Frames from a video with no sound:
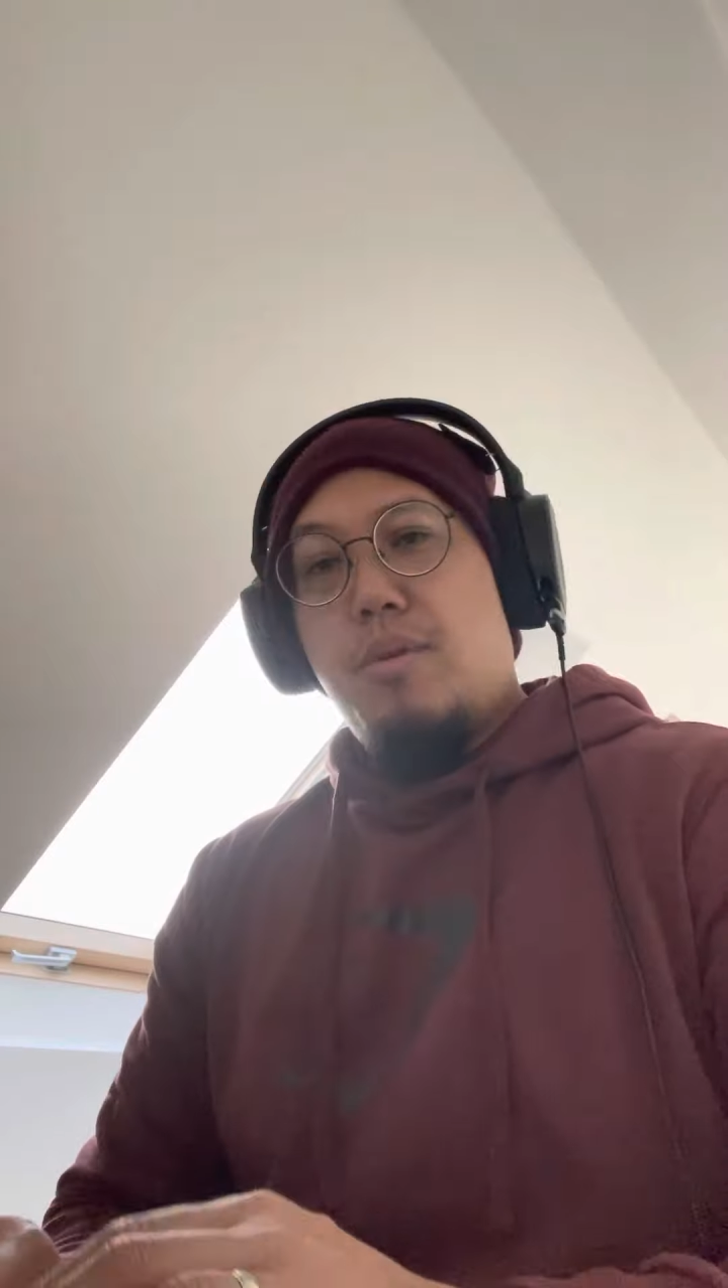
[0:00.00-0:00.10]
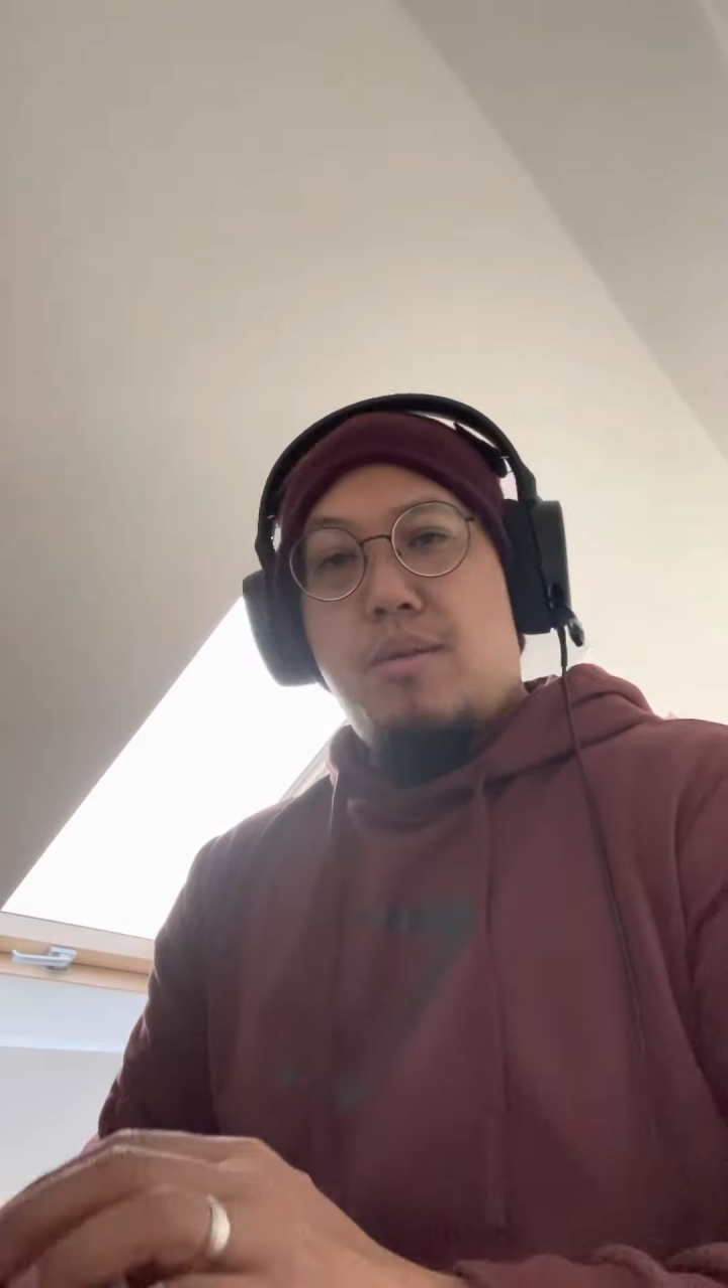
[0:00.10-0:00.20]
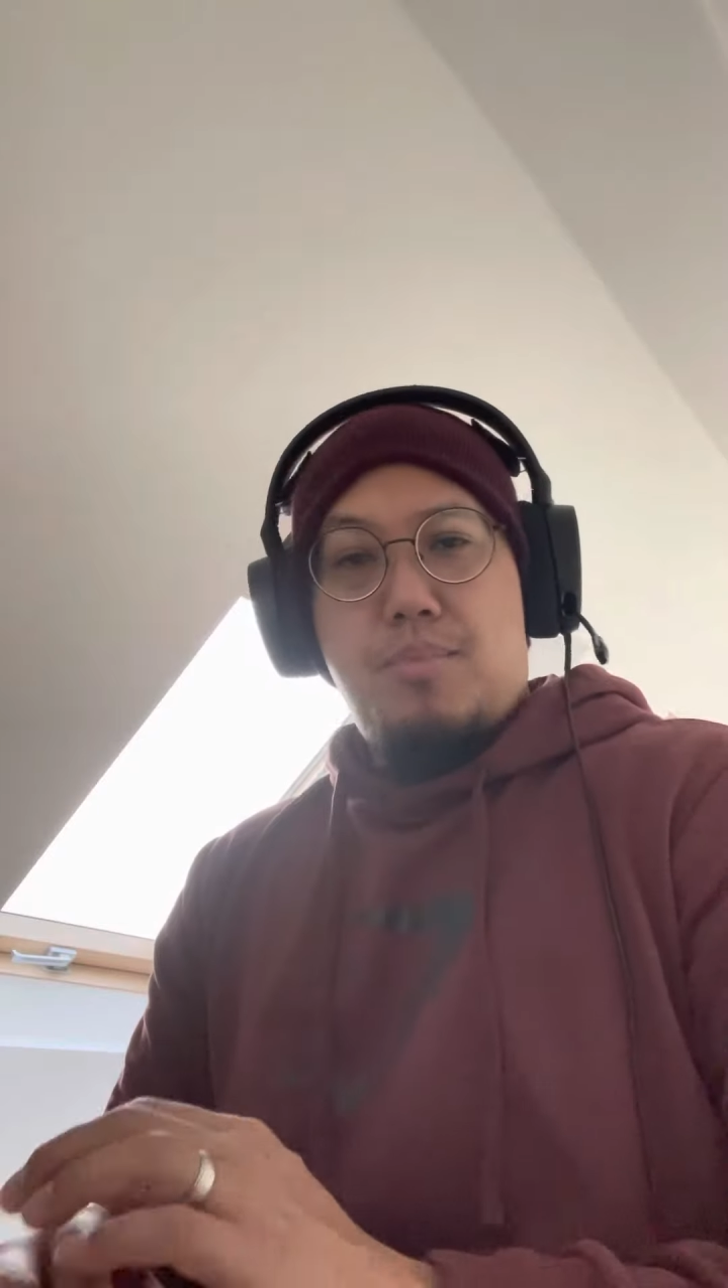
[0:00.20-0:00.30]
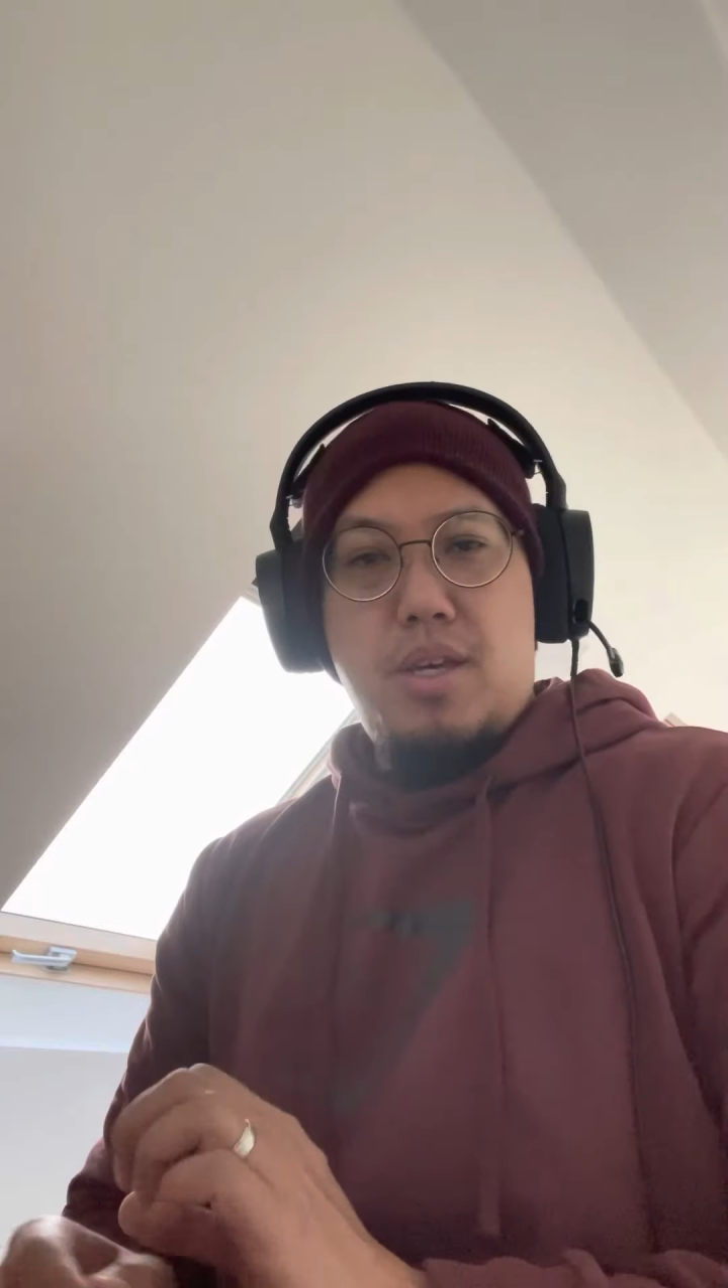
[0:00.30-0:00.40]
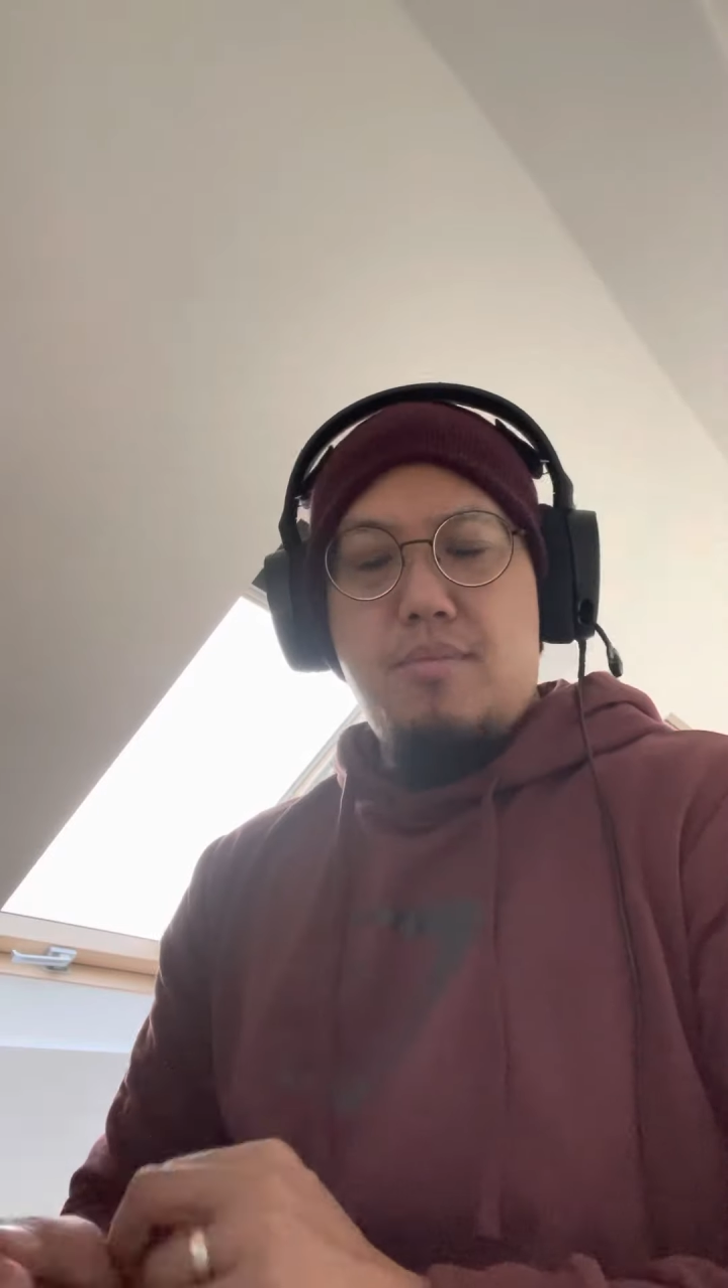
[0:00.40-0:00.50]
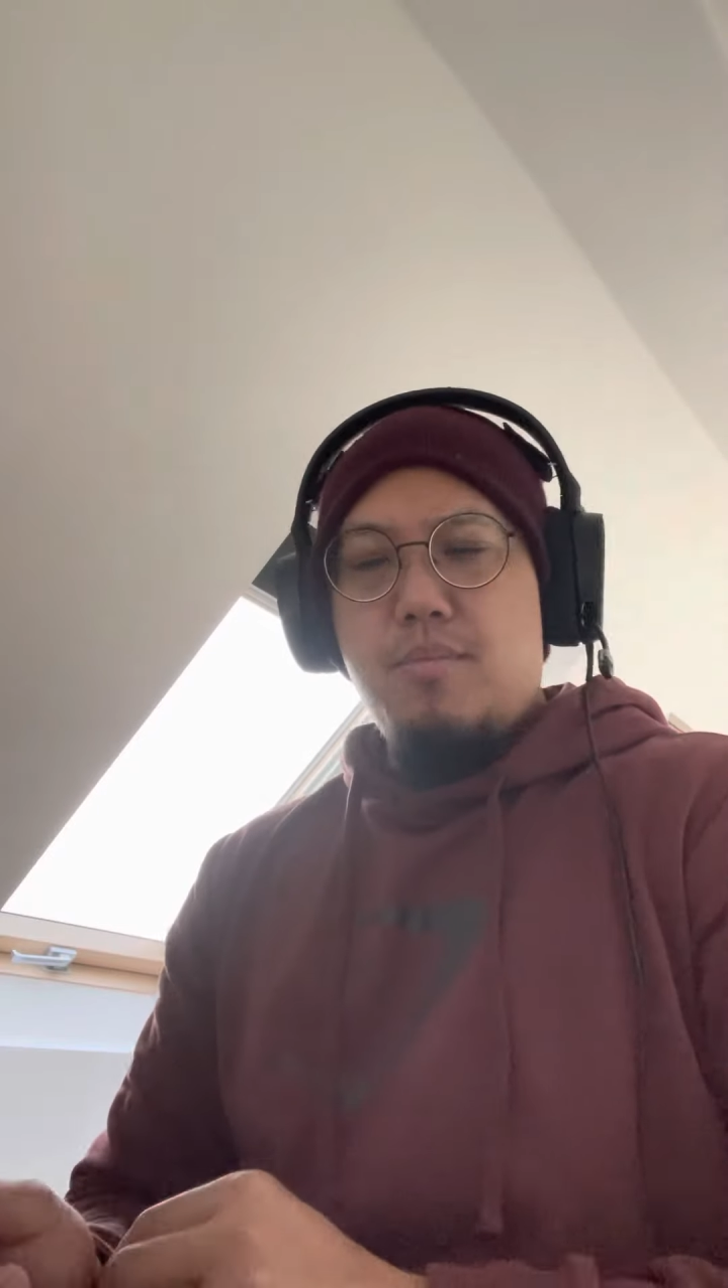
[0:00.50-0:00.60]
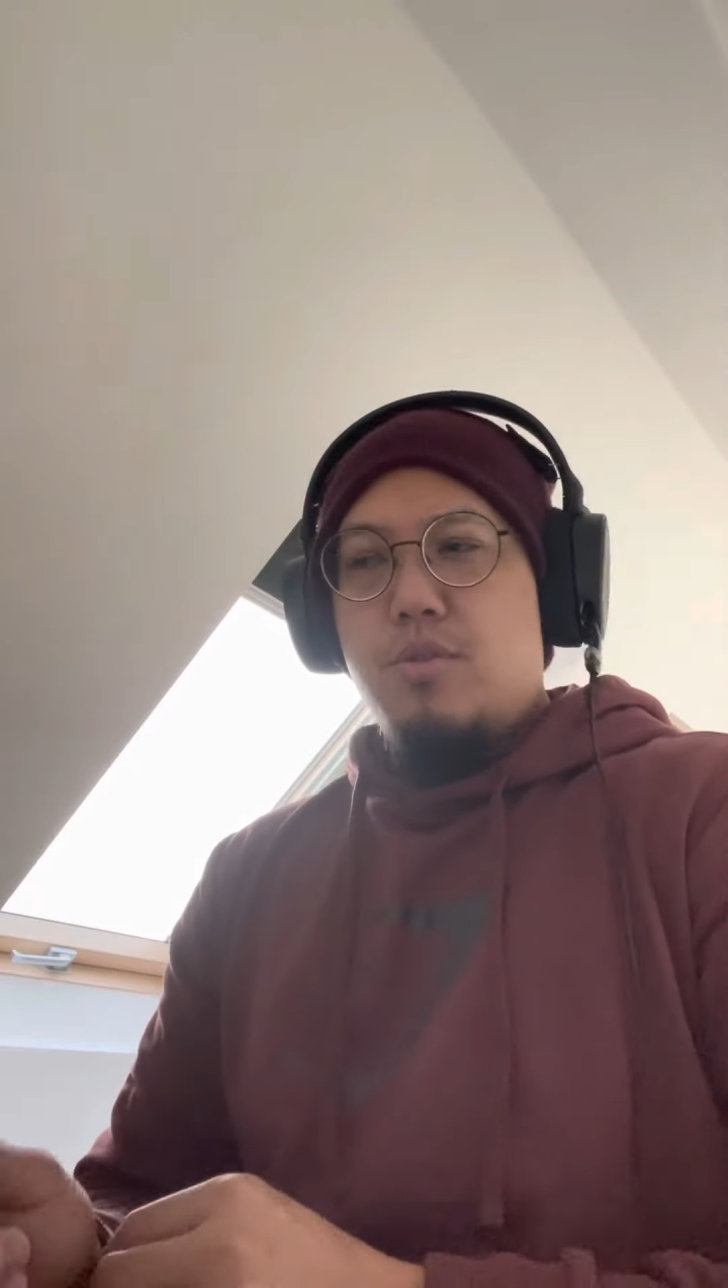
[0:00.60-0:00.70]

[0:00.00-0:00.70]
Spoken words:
compete.